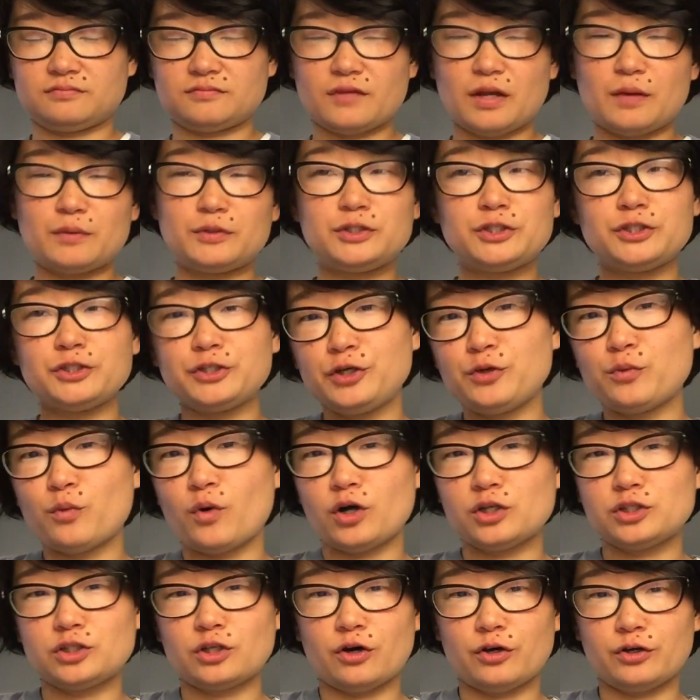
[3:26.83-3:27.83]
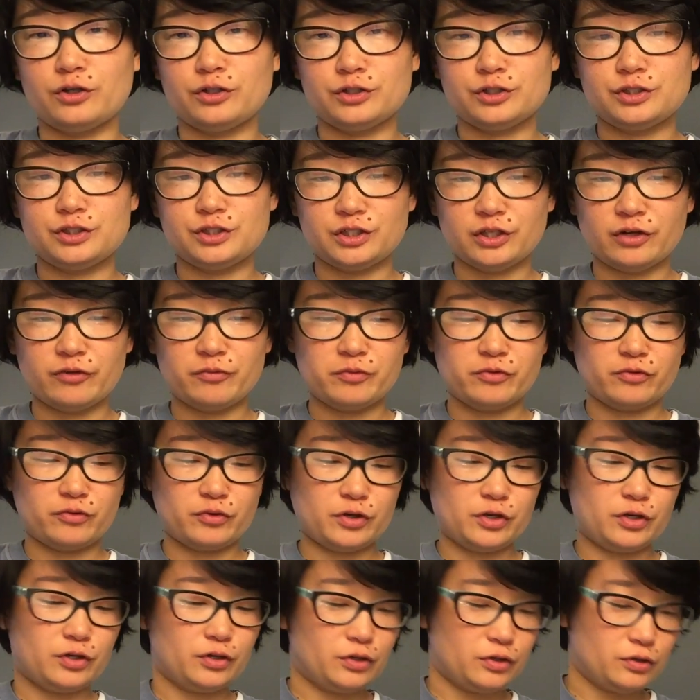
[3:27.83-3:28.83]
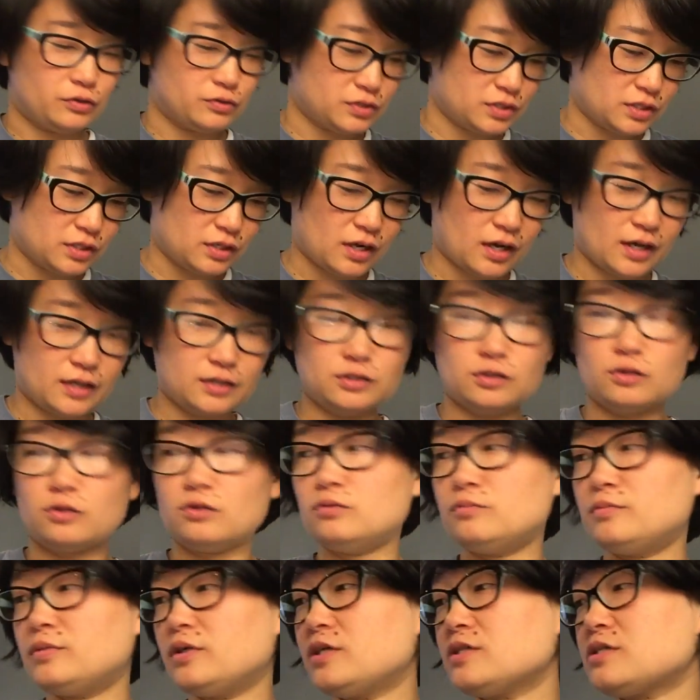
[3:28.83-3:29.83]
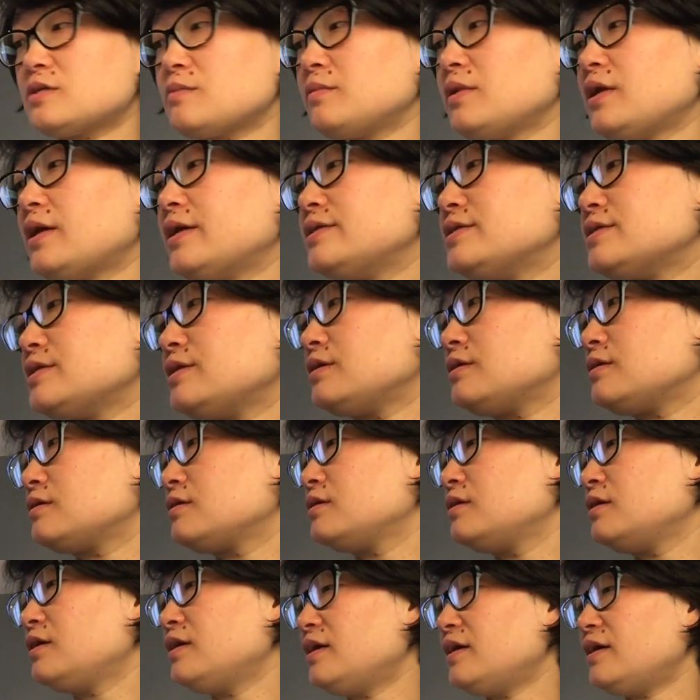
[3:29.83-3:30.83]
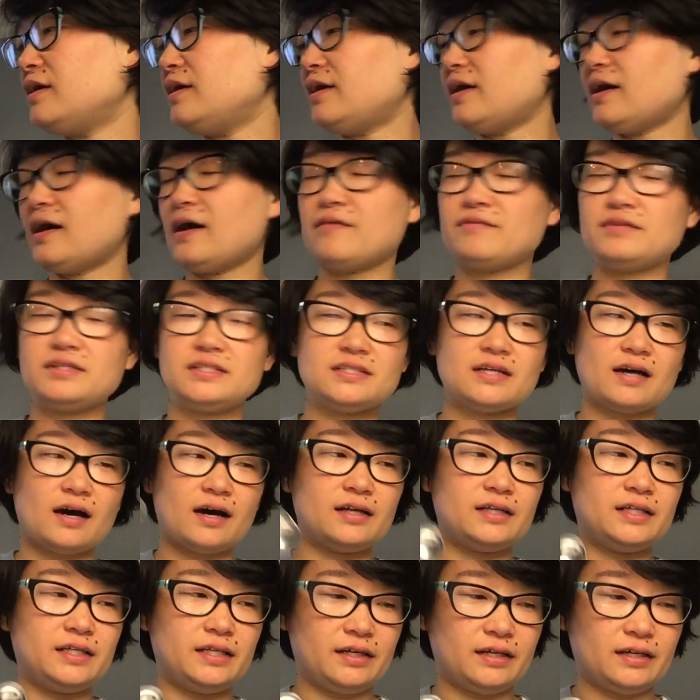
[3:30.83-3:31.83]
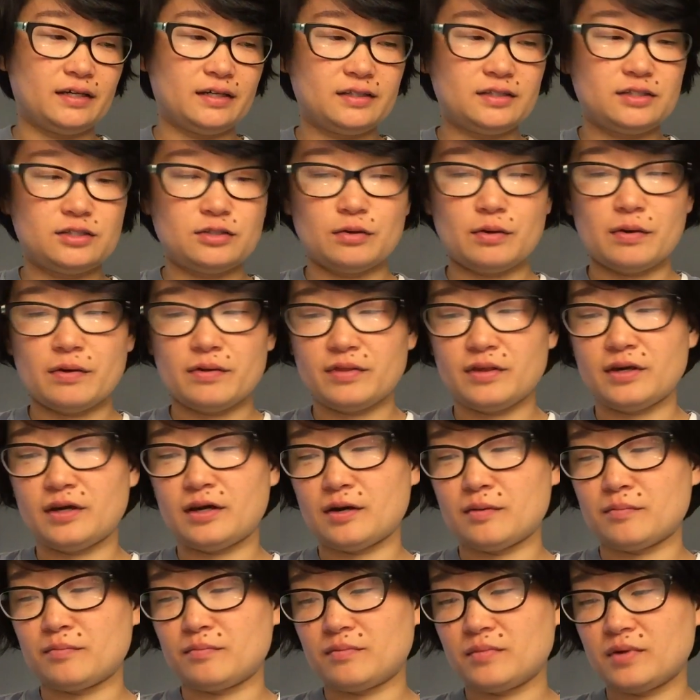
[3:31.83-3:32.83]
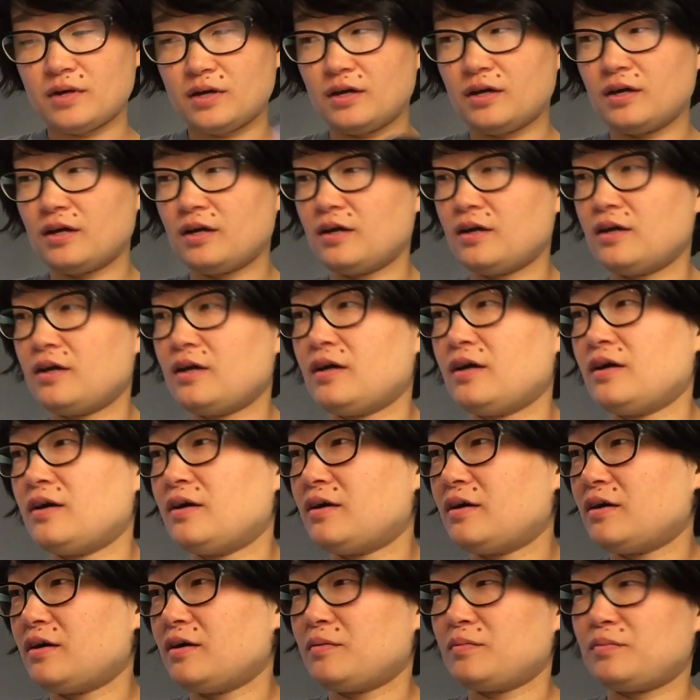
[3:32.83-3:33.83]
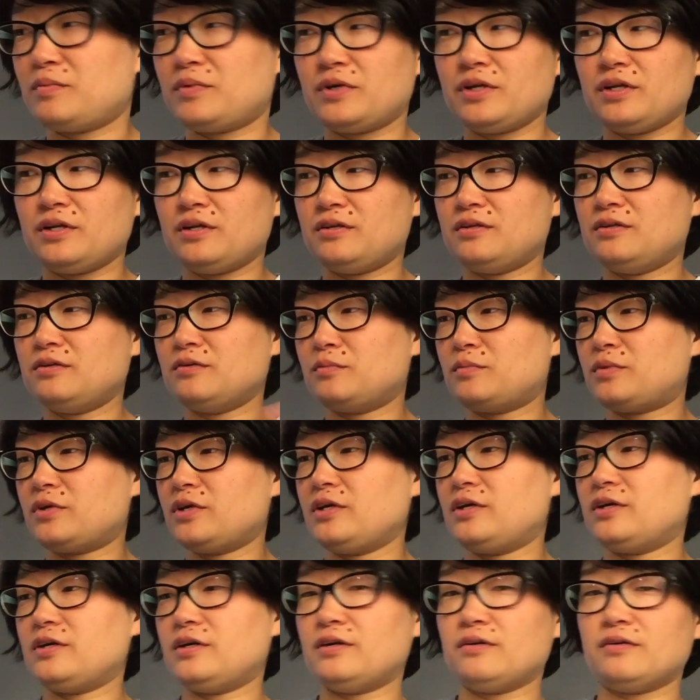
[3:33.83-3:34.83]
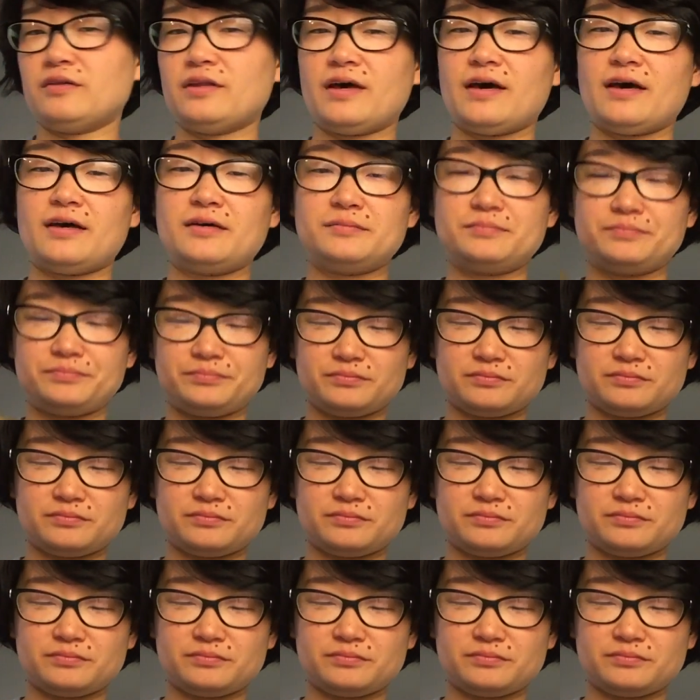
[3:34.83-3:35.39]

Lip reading: I'm sure you wash all your stuff before you use it. I don't, because I'm lazy and I haven't dyed yet, so I think I'm doing pretty good on that.